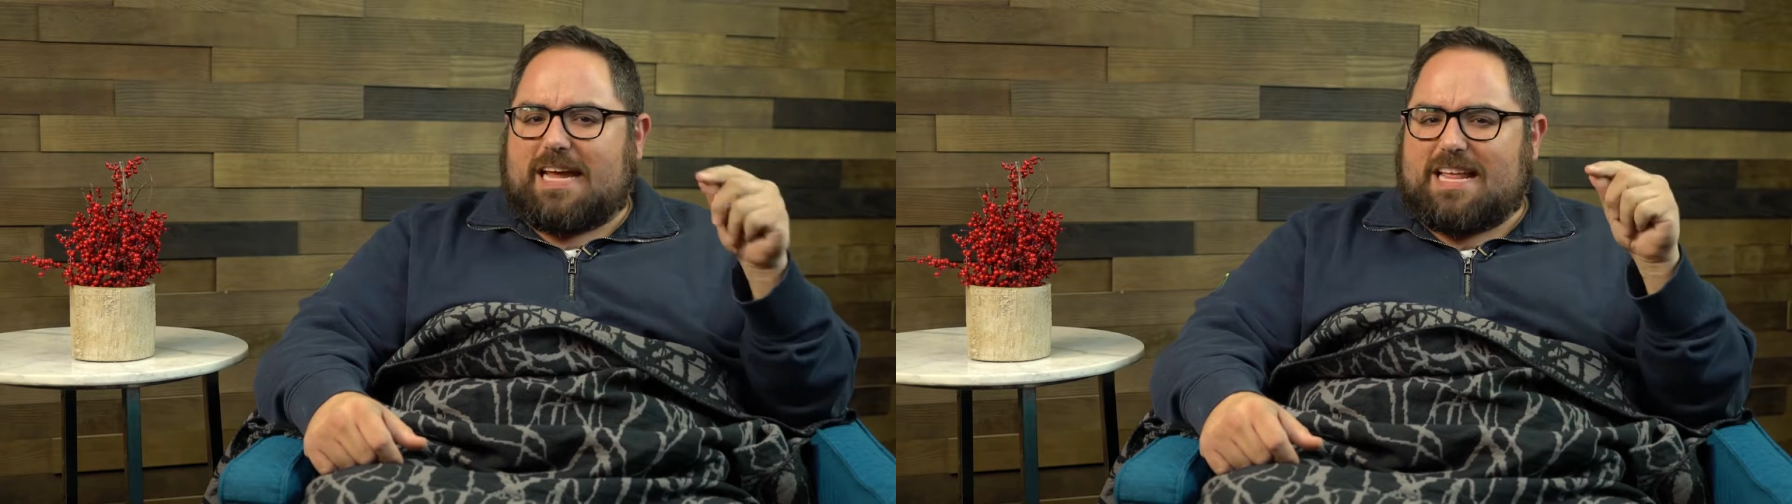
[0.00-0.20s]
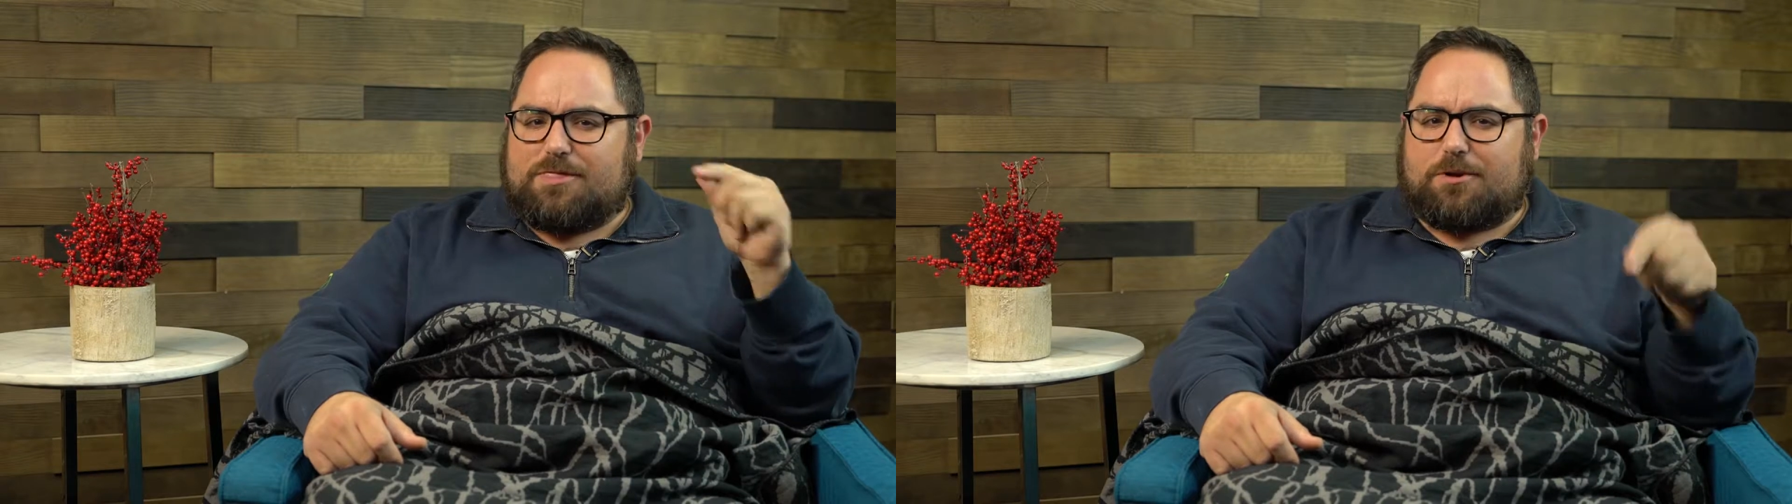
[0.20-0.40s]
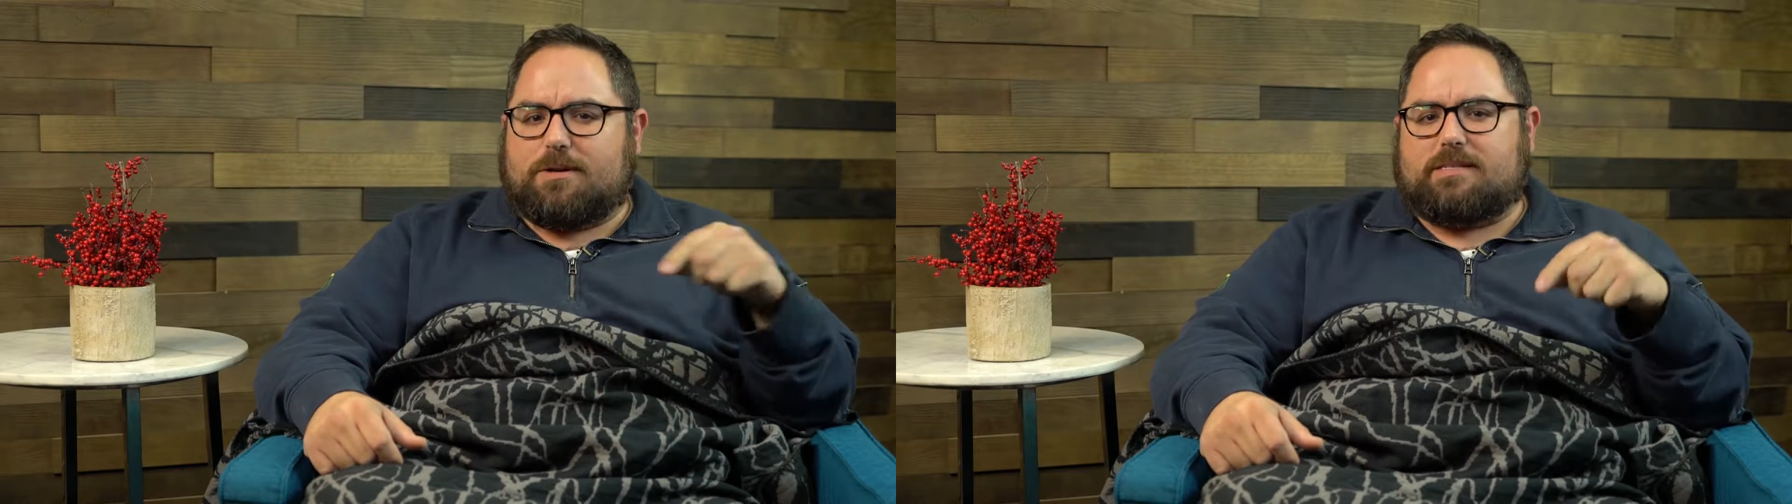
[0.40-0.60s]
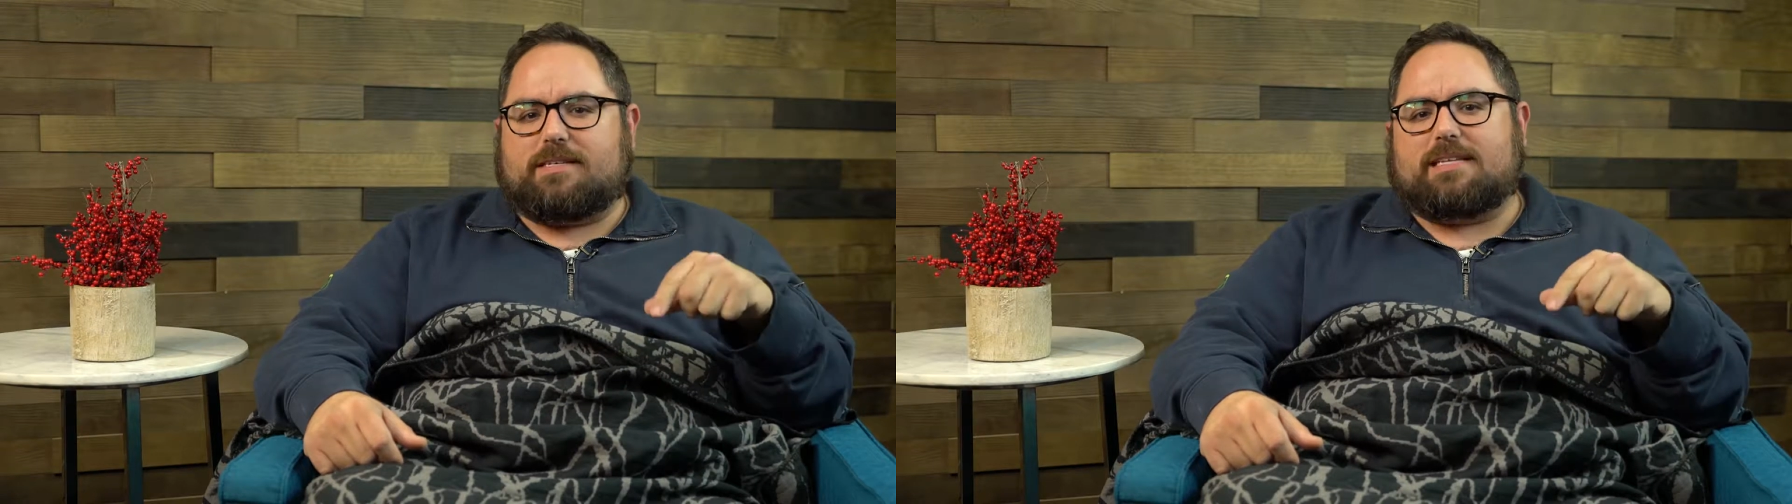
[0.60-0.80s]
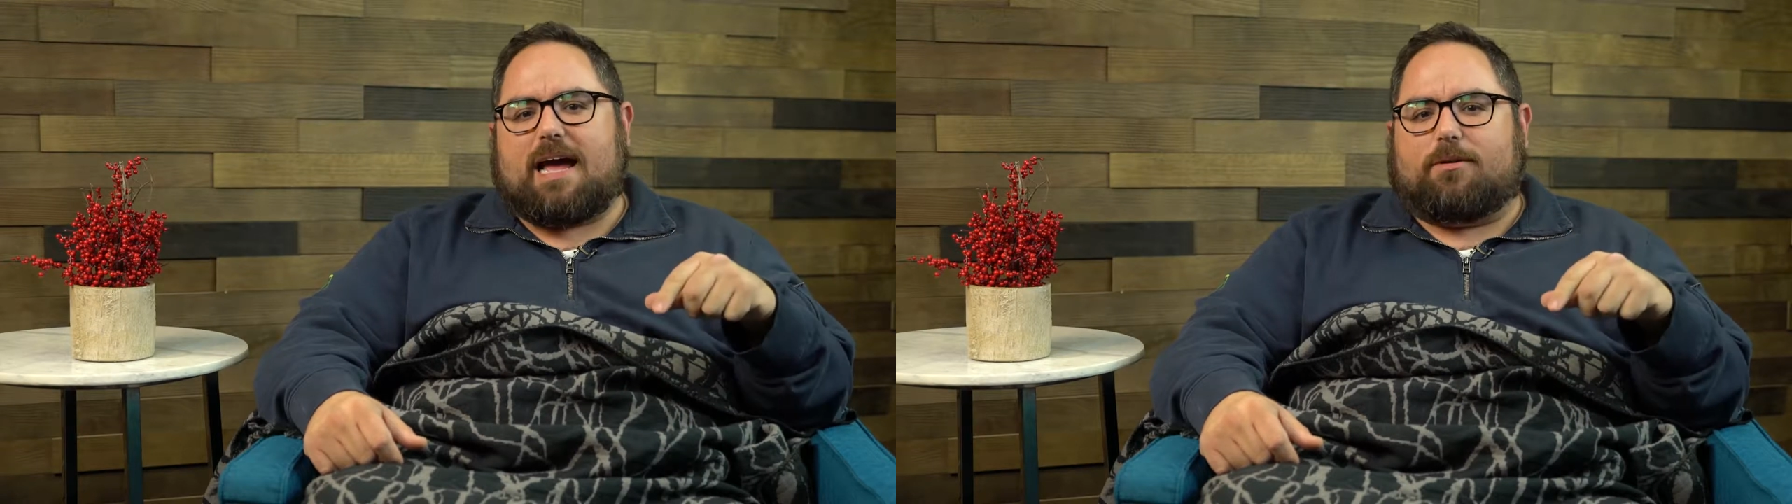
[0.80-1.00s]
in
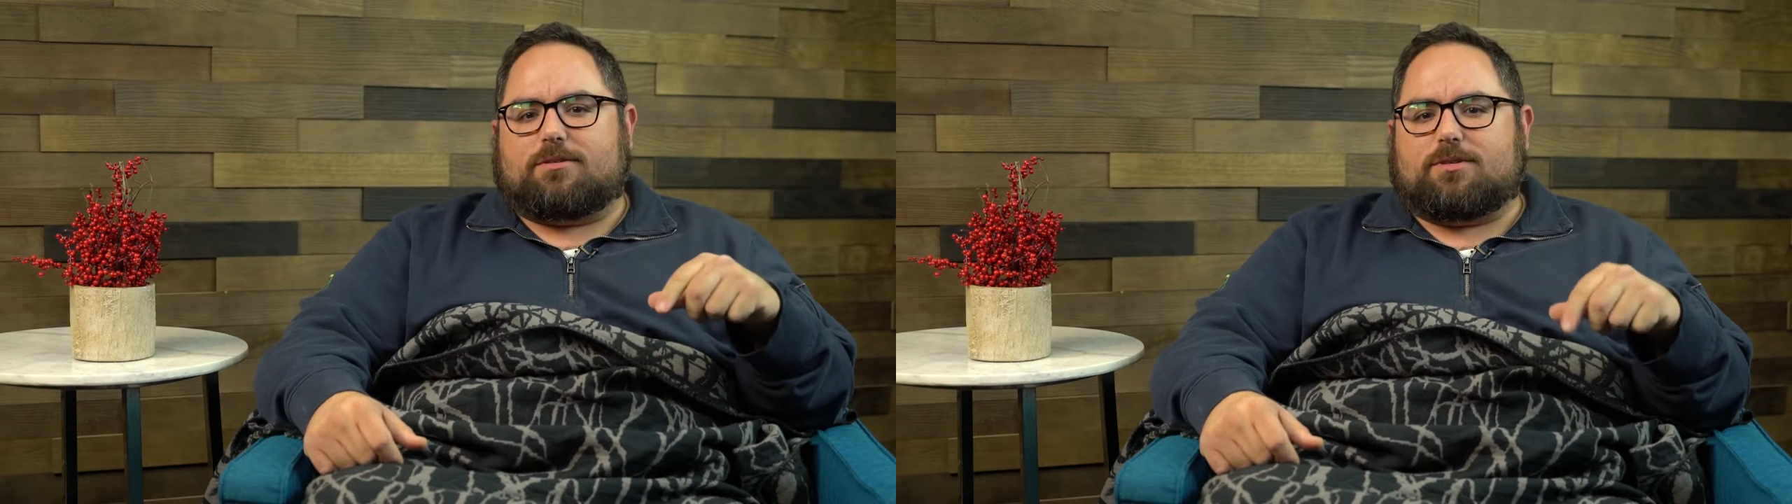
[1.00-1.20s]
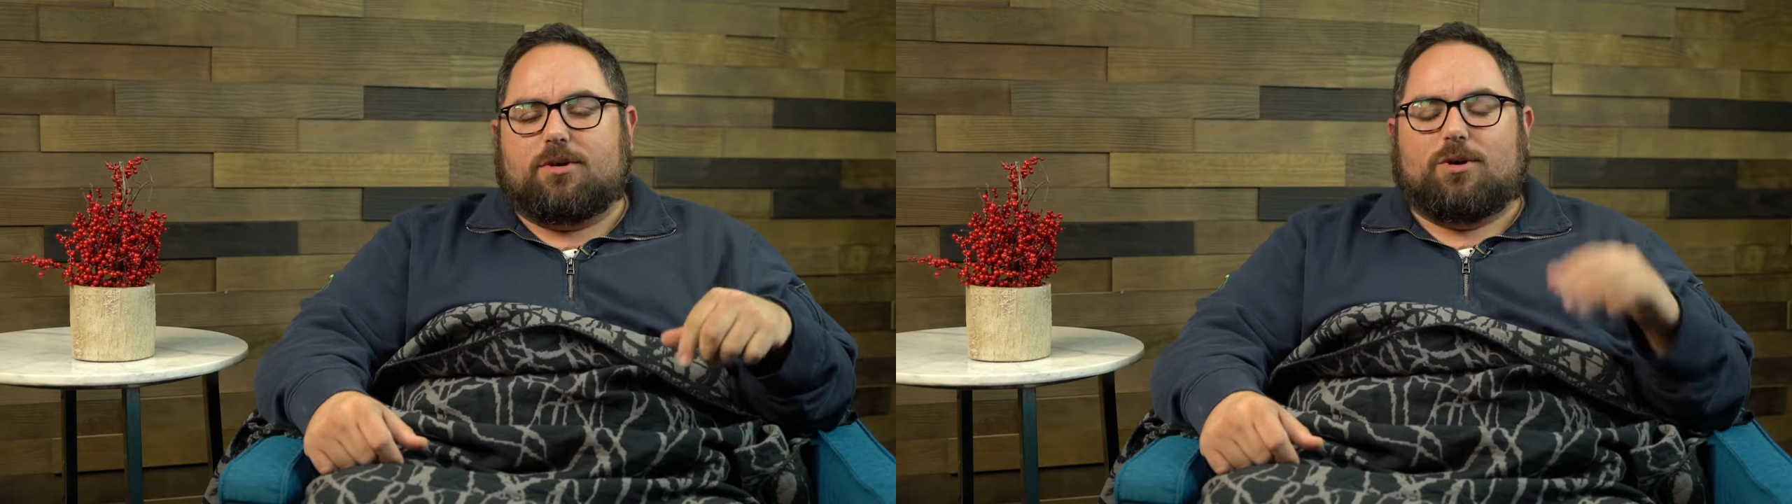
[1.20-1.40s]
36 hours.